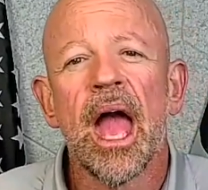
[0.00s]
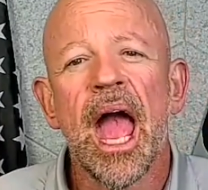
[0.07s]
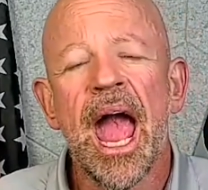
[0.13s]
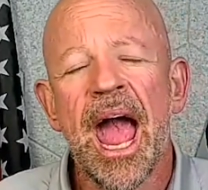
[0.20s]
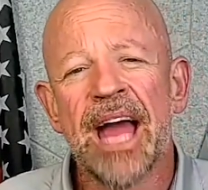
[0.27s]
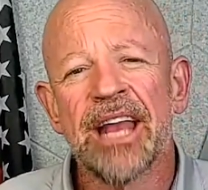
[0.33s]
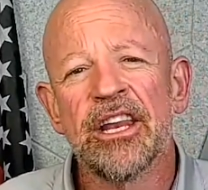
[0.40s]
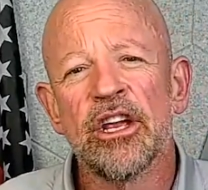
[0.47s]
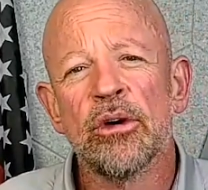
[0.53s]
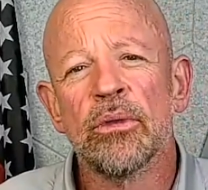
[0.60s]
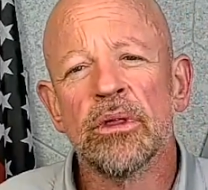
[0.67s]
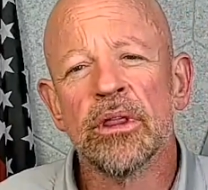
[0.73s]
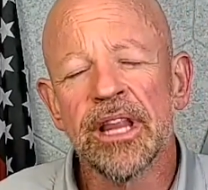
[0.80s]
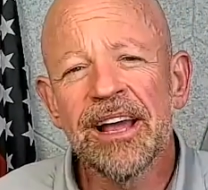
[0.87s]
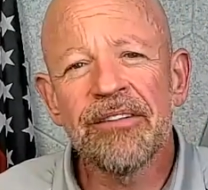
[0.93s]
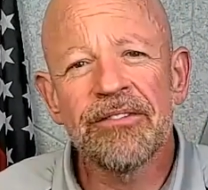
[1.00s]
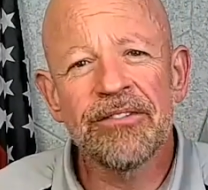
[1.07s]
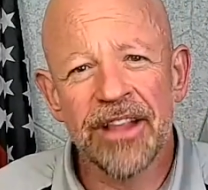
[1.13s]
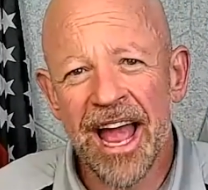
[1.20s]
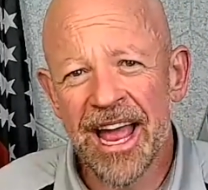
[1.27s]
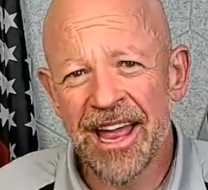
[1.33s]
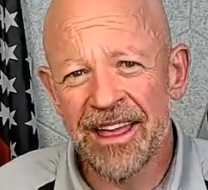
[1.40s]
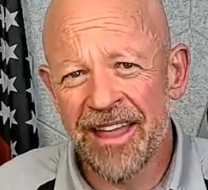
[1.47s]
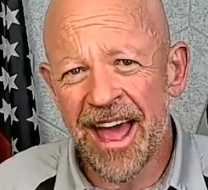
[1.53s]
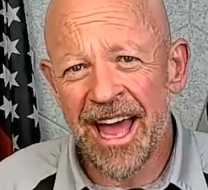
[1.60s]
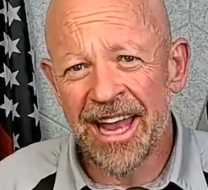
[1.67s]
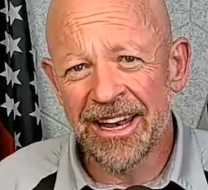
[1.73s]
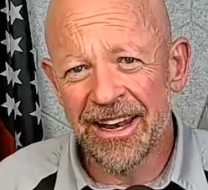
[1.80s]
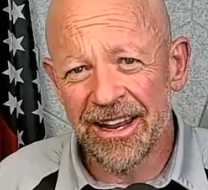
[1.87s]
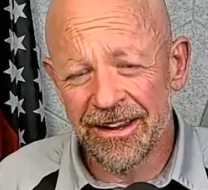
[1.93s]
And you live like
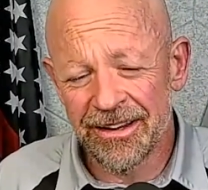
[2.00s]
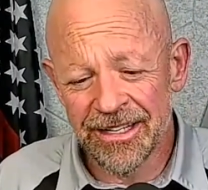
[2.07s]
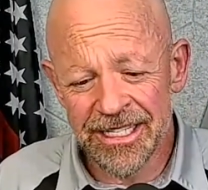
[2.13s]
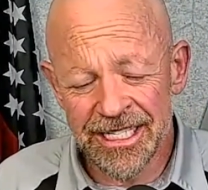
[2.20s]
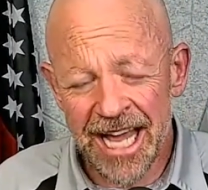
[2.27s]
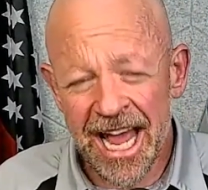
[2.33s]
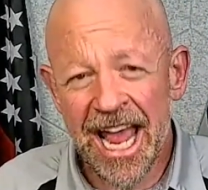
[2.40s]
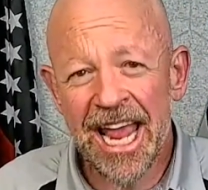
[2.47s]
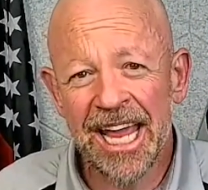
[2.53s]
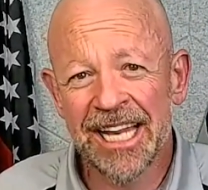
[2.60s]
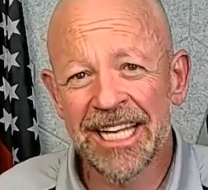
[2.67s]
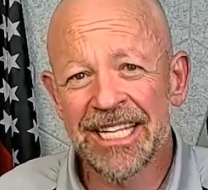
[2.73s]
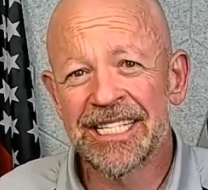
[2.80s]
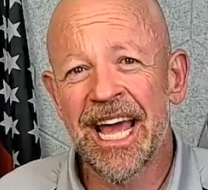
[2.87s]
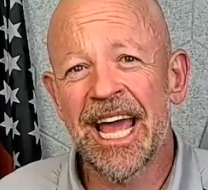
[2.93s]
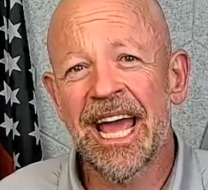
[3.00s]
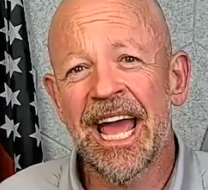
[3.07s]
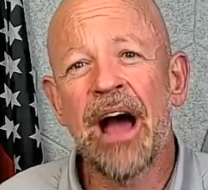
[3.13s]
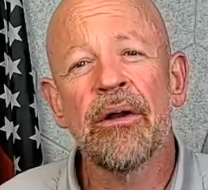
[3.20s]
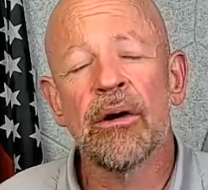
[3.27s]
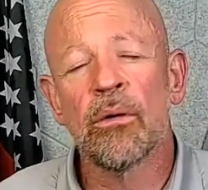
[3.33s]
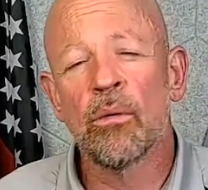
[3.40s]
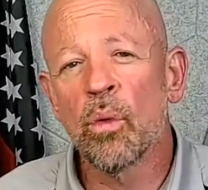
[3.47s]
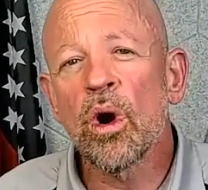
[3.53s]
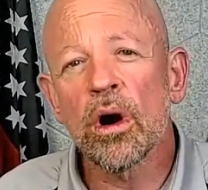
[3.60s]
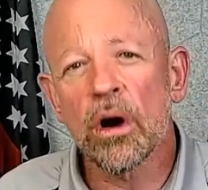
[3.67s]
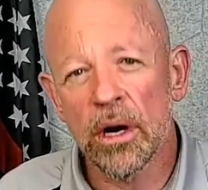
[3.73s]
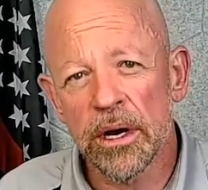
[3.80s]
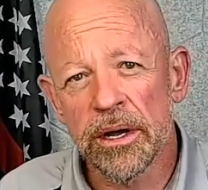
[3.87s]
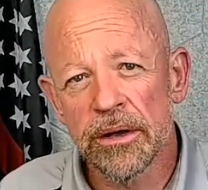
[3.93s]
that day in and day out at
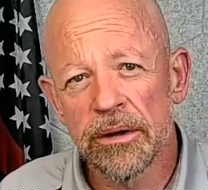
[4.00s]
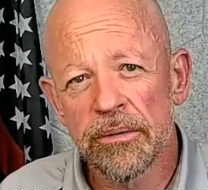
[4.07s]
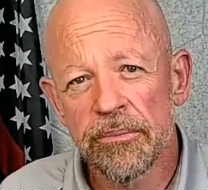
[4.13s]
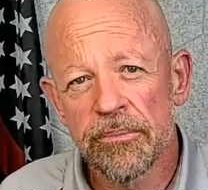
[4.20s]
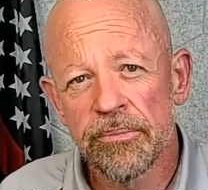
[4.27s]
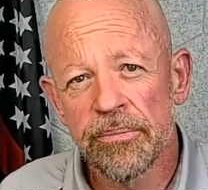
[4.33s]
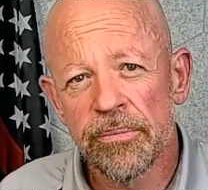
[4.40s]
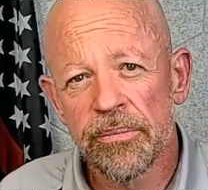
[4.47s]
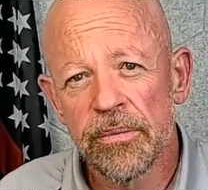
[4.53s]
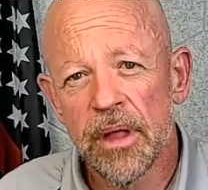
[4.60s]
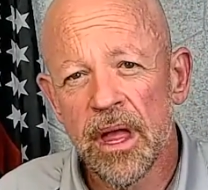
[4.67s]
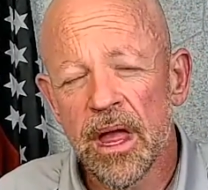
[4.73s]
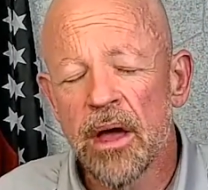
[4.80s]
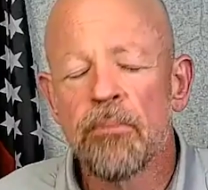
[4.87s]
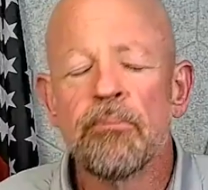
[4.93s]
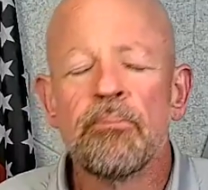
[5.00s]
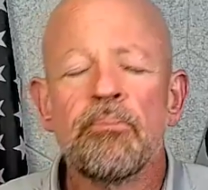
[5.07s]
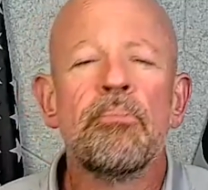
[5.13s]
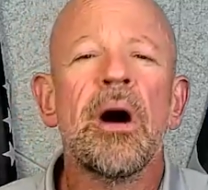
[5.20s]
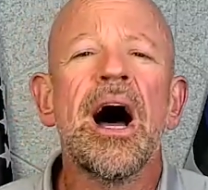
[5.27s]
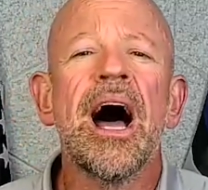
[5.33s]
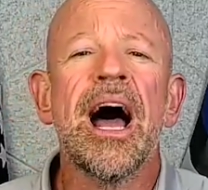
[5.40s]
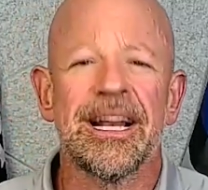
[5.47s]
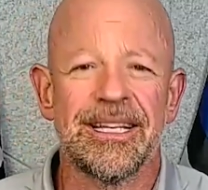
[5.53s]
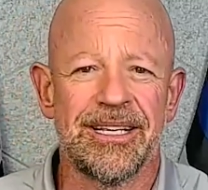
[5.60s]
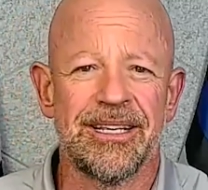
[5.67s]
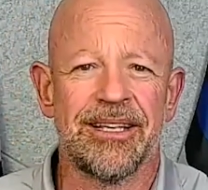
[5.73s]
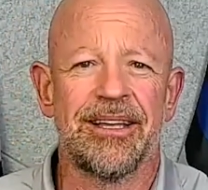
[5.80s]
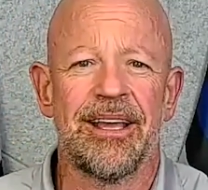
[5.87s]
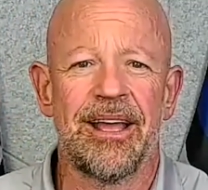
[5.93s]
work.
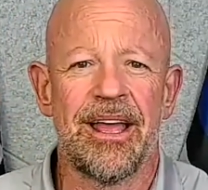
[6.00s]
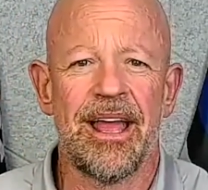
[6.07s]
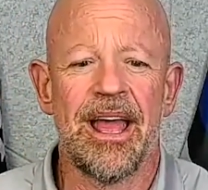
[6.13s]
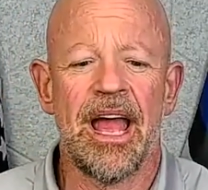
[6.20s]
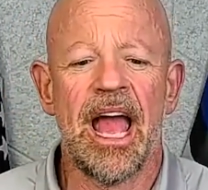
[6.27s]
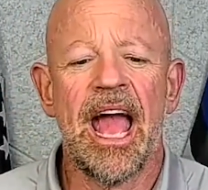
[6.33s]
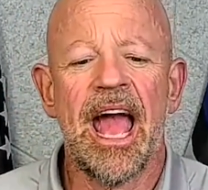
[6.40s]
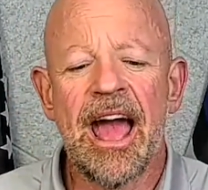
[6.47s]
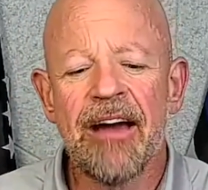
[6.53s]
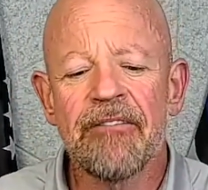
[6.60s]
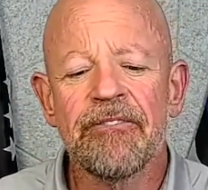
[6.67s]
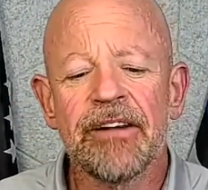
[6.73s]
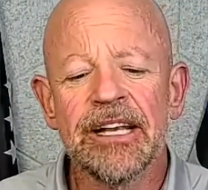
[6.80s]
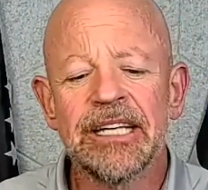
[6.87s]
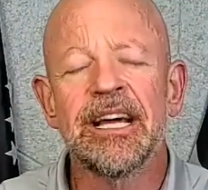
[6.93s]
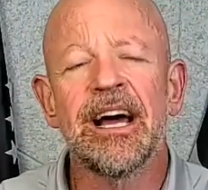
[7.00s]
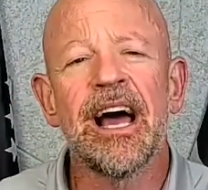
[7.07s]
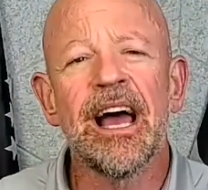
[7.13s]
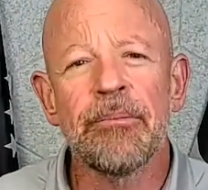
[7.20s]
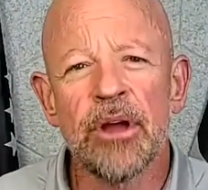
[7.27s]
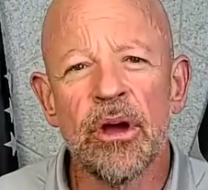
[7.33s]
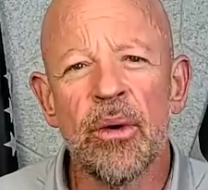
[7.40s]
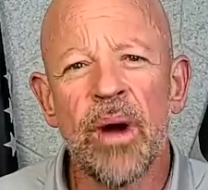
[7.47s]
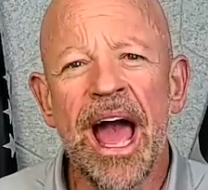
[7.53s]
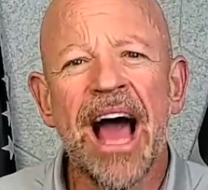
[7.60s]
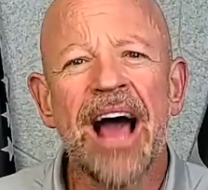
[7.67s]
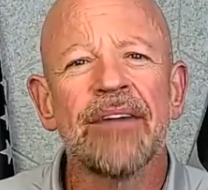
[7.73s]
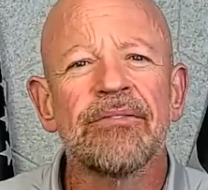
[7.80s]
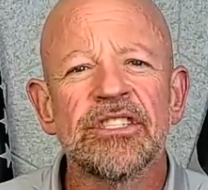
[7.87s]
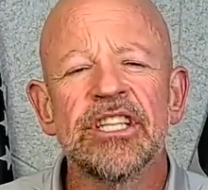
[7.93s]
But every time you
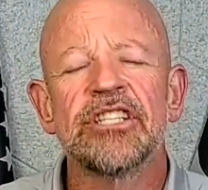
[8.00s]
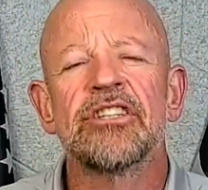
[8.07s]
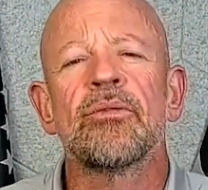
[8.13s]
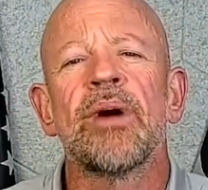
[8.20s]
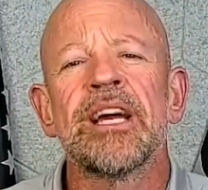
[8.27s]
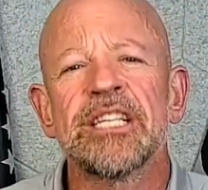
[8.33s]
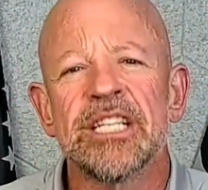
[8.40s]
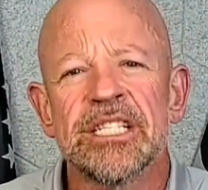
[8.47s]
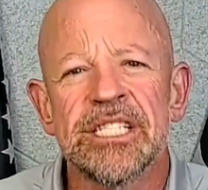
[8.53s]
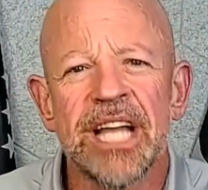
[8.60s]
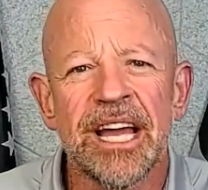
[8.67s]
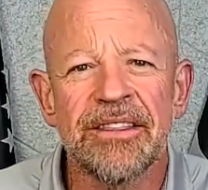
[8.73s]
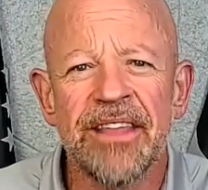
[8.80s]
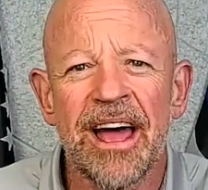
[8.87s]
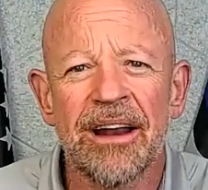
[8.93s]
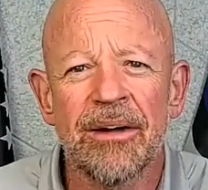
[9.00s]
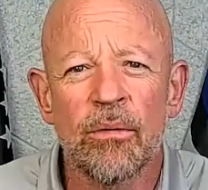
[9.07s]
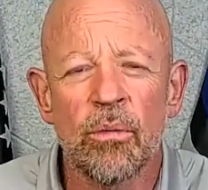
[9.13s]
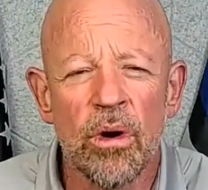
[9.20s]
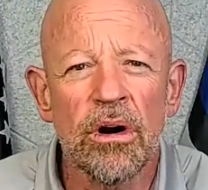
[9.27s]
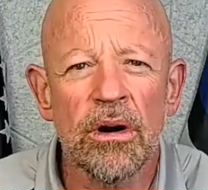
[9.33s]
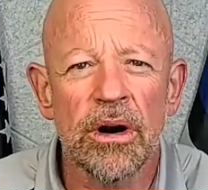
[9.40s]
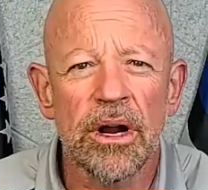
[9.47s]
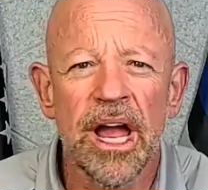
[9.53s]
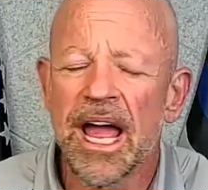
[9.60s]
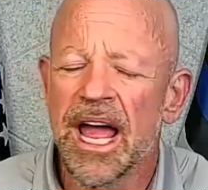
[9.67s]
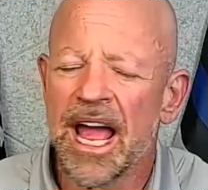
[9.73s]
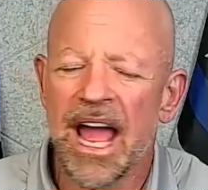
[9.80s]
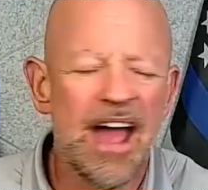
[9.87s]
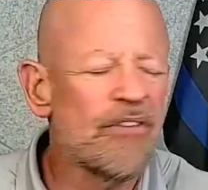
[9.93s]
have situations like that at work,
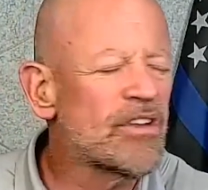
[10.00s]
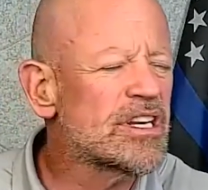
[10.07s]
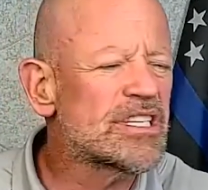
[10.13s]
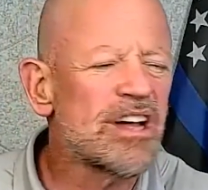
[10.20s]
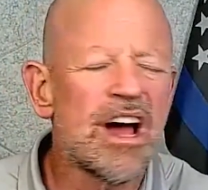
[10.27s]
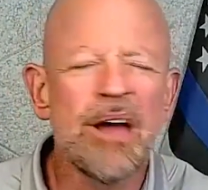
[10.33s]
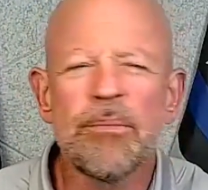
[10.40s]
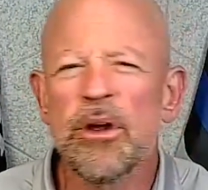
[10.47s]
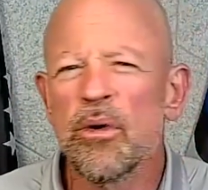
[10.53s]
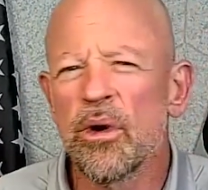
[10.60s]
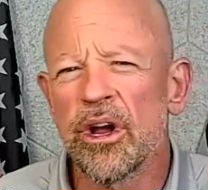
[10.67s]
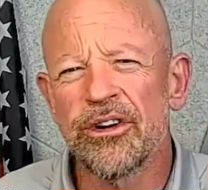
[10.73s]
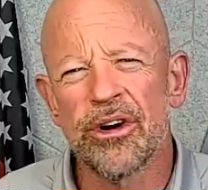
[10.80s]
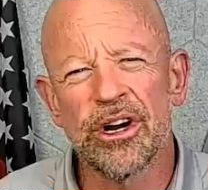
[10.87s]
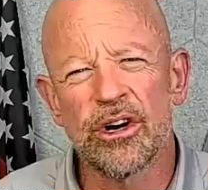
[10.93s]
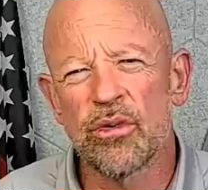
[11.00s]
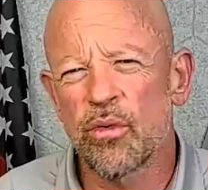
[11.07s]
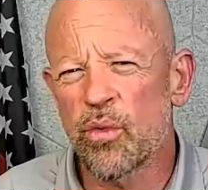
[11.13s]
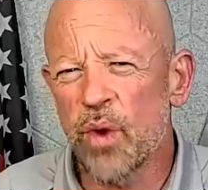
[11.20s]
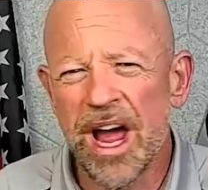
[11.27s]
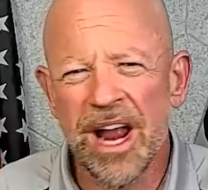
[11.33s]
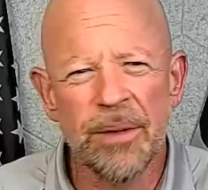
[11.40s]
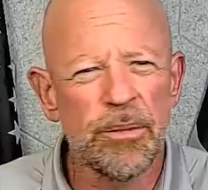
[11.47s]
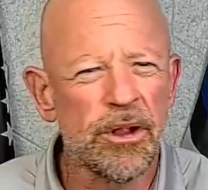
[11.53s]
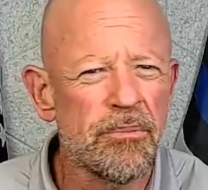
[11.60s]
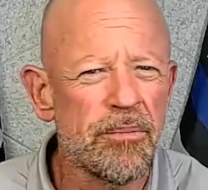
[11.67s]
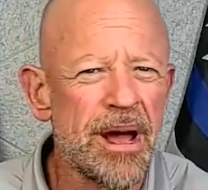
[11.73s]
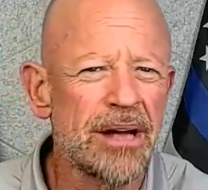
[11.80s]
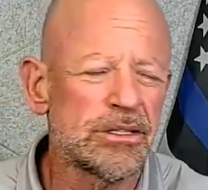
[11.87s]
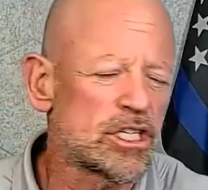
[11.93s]
every time you're under incredible
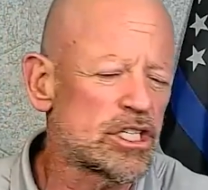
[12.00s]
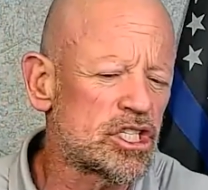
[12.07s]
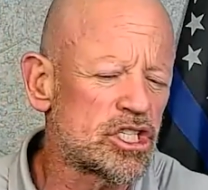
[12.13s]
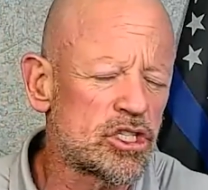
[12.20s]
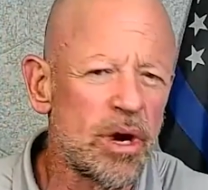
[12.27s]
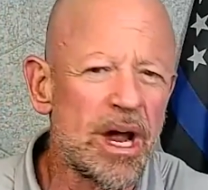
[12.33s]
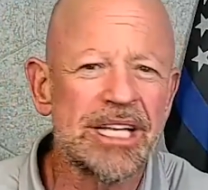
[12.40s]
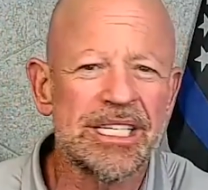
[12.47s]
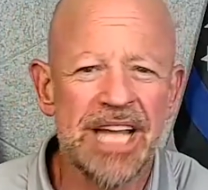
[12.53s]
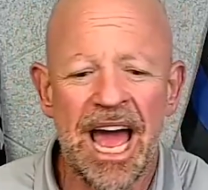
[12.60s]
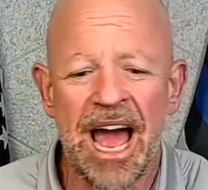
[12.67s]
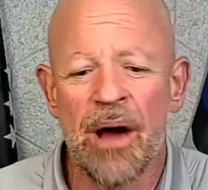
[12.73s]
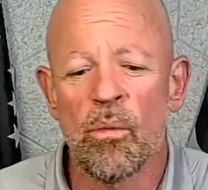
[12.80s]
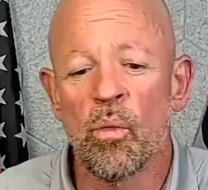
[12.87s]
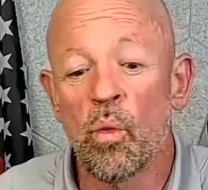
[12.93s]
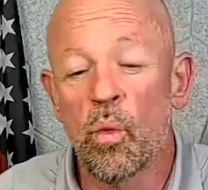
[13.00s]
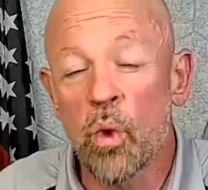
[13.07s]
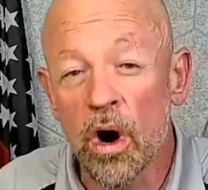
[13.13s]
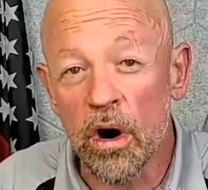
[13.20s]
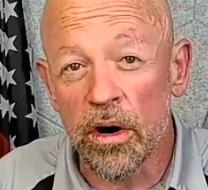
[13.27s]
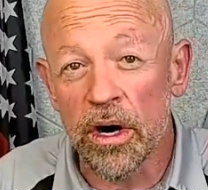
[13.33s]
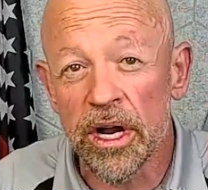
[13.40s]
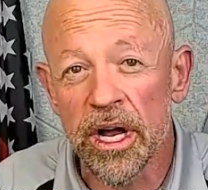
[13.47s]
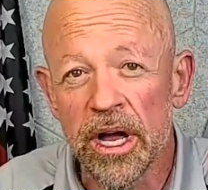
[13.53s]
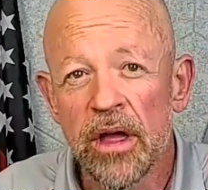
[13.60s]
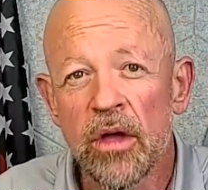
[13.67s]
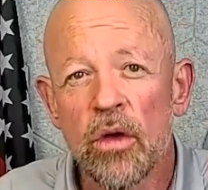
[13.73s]
amounts of stress at work,